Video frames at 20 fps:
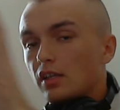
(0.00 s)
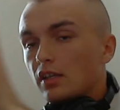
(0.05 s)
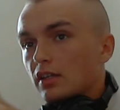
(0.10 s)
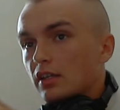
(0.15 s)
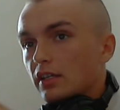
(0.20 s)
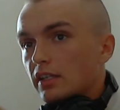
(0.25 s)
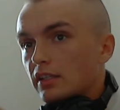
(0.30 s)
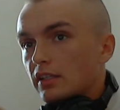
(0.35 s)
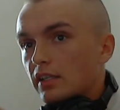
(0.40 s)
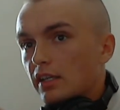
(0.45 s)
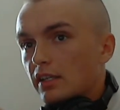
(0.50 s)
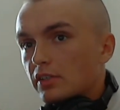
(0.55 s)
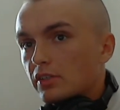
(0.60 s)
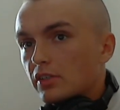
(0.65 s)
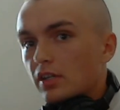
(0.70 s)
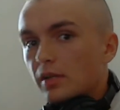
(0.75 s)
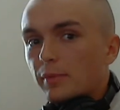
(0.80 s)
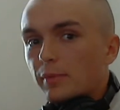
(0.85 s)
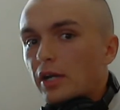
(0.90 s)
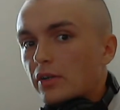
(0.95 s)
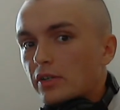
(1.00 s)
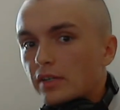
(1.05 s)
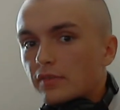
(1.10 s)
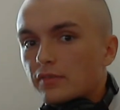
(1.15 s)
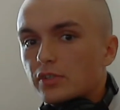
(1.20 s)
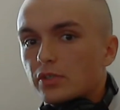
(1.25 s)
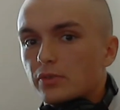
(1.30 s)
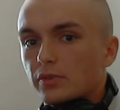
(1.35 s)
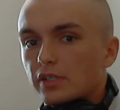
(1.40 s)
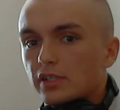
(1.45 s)
and then you come out, you have
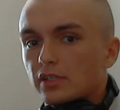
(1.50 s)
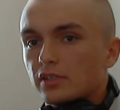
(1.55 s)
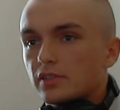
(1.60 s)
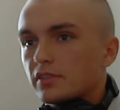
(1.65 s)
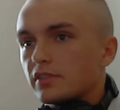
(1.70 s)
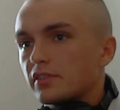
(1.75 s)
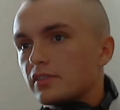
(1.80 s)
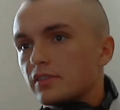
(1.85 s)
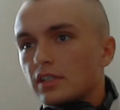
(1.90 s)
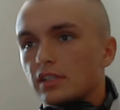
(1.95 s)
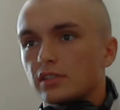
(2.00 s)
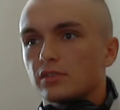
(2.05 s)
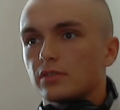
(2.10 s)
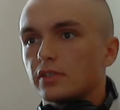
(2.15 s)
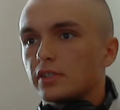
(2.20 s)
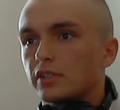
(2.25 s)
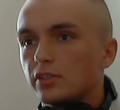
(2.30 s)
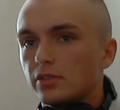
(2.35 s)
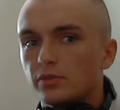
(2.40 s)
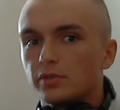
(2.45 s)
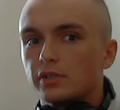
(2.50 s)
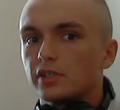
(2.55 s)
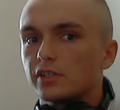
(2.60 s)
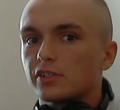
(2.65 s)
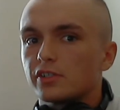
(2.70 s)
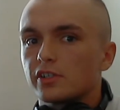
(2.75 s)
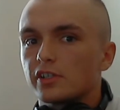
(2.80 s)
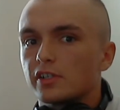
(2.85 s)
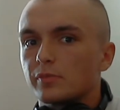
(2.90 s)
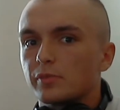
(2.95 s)
two years. That's only two
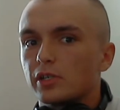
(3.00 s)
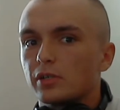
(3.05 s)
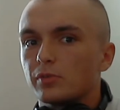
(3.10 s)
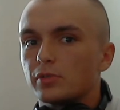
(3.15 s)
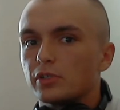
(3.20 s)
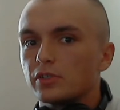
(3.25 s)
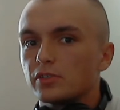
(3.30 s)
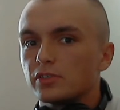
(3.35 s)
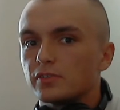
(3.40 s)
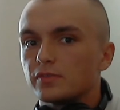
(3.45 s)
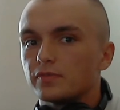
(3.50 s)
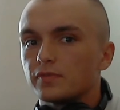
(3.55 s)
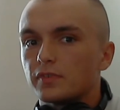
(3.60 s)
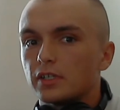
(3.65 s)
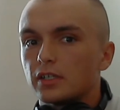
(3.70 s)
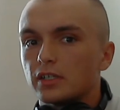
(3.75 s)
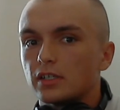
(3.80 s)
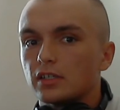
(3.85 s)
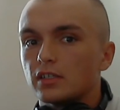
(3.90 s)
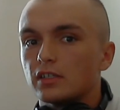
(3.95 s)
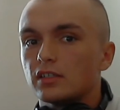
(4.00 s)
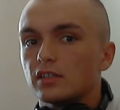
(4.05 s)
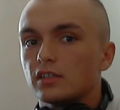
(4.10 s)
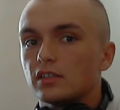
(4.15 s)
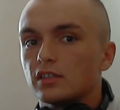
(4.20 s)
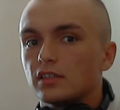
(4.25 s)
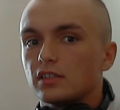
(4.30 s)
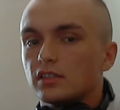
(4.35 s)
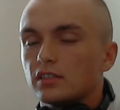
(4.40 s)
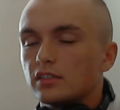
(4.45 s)
years you're going to be able to use of uh,
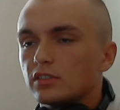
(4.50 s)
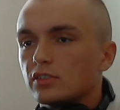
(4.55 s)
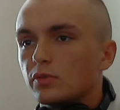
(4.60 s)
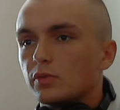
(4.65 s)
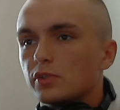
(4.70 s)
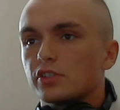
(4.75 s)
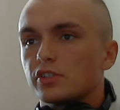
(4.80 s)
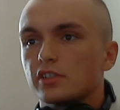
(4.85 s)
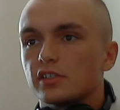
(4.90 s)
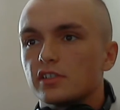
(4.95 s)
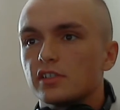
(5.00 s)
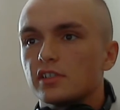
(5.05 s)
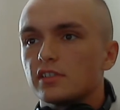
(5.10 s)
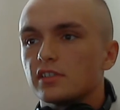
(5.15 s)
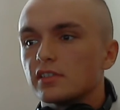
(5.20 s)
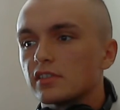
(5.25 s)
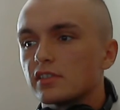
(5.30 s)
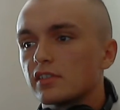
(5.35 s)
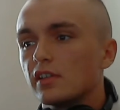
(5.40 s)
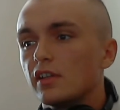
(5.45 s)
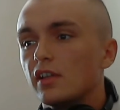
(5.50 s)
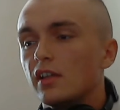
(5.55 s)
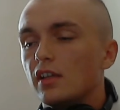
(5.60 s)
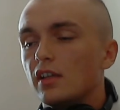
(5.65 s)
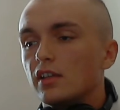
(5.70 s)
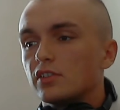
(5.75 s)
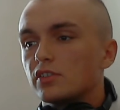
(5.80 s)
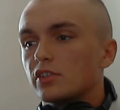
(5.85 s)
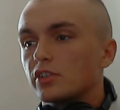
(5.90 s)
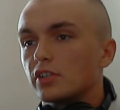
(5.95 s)
tuition assistance.
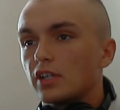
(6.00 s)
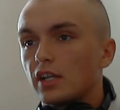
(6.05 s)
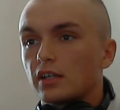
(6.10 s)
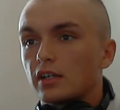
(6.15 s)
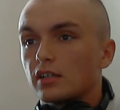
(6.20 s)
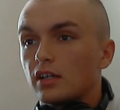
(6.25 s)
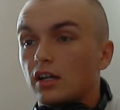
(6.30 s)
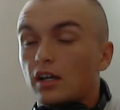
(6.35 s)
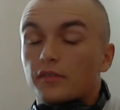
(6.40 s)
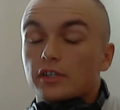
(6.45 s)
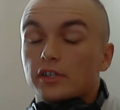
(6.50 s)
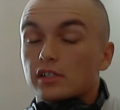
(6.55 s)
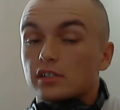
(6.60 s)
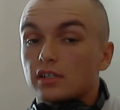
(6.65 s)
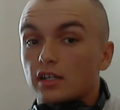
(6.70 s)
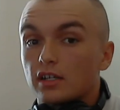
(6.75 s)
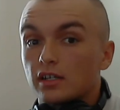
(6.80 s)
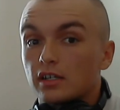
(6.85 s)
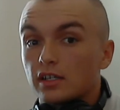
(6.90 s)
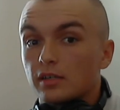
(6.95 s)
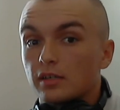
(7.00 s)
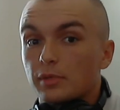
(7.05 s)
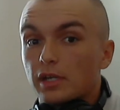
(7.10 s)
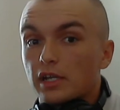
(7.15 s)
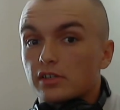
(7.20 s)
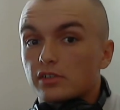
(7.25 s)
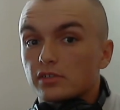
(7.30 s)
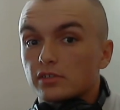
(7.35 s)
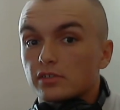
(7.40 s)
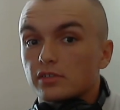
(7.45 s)
So you're not obviously not going to get
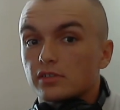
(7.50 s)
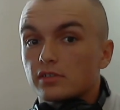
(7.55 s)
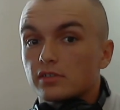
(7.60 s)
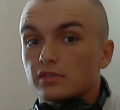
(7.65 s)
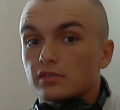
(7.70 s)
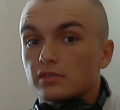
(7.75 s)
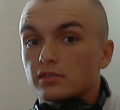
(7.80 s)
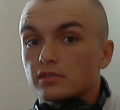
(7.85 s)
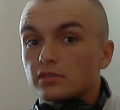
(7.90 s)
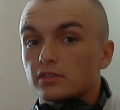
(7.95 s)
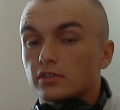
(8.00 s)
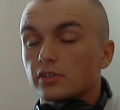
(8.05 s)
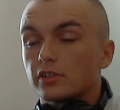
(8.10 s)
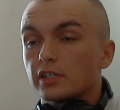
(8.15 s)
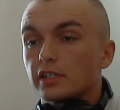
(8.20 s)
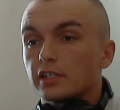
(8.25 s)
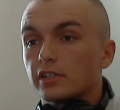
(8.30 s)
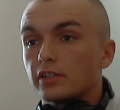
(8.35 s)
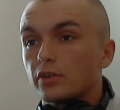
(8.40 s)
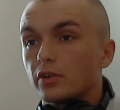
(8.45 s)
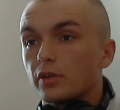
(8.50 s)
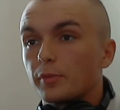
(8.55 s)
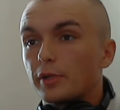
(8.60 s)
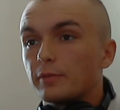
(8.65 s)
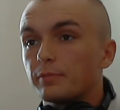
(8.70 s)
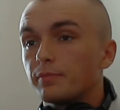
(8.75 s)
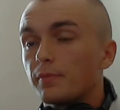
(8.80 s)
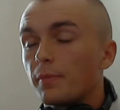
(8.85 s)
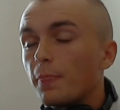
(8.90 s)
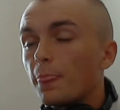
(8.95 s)
bachelor's degree. You know what I
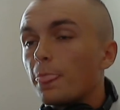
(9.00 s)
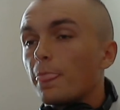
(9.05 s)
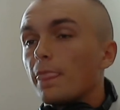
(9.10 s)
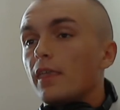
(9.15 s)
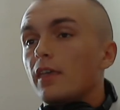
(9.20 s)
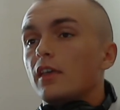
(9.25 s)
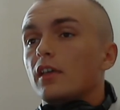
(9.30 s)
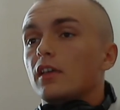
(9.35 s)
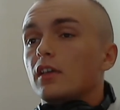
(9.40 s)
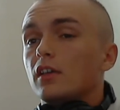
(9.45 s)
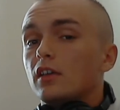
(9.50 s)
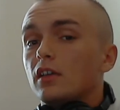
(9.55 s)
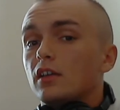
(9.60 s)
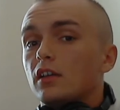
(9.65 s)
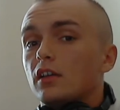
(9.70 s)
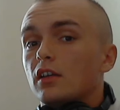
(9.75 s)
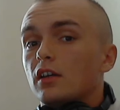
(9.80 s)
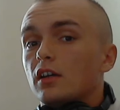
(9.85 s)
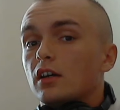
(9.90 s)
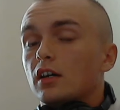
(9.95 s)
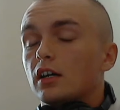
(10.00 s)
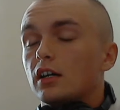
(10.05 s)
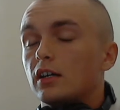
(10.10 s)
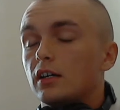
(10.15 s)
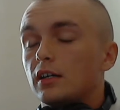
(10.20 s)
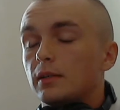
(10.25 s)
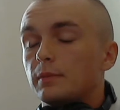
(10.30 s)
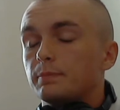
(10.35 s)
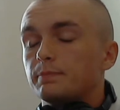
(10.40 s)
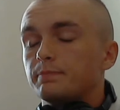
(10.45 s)
mean?
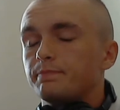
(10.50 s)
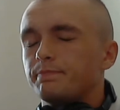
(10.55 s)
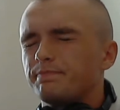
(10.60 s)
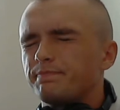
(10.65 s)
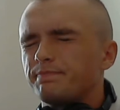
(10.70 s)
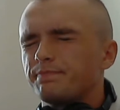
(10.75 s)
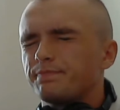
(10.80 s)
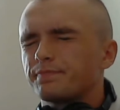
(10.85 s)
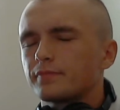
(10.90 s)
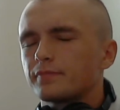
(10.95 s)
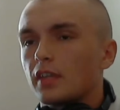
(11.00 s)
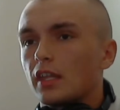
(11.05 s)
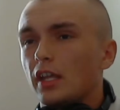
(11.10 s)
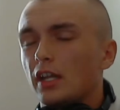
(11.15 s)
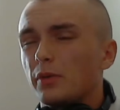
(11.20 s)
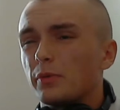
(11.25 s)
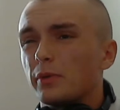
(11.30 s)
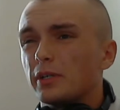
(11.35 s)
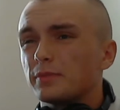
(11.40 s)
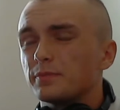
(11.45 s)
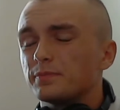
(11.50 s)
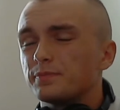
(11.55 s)
Um, anyway,